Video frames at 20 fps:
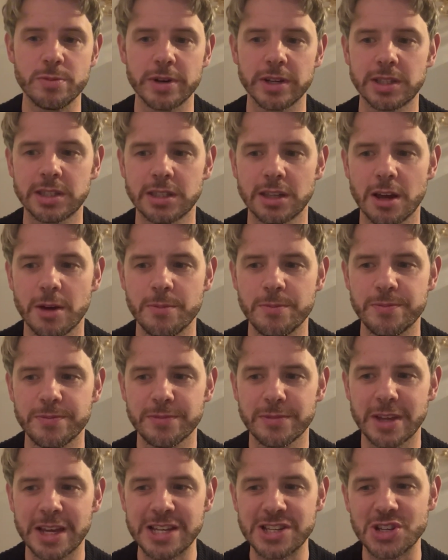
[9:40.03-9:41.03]
But
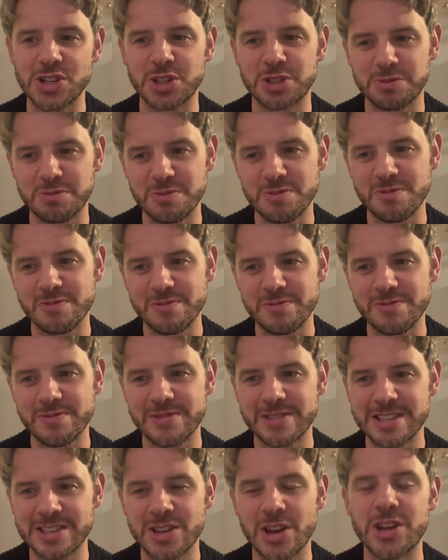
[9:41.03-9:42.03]
he just
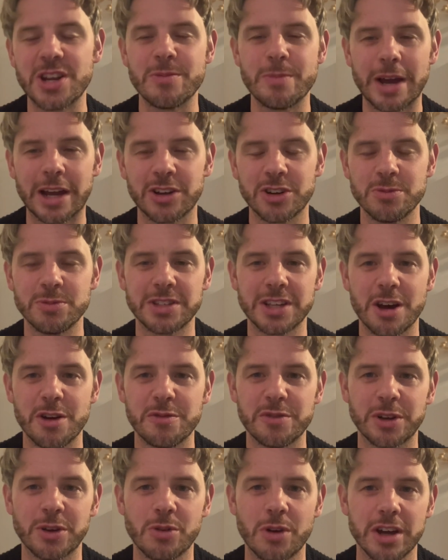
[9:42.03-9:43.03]
turned it back on
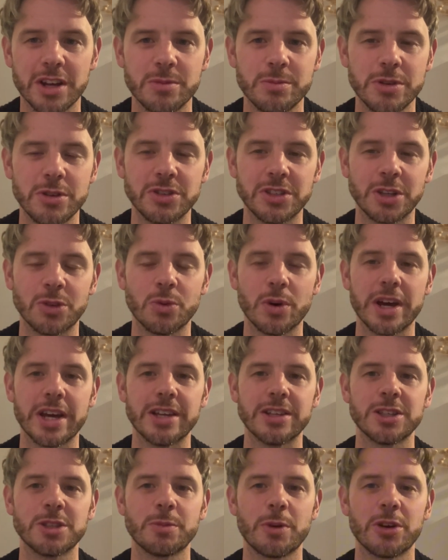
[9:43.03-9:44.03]
himself in quite an amusing way
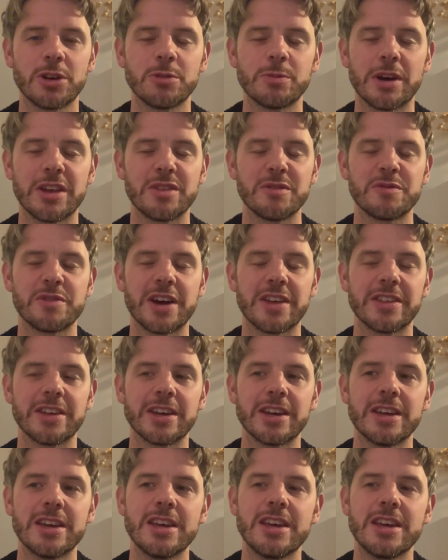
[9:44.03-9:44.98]
and spoke about the fact that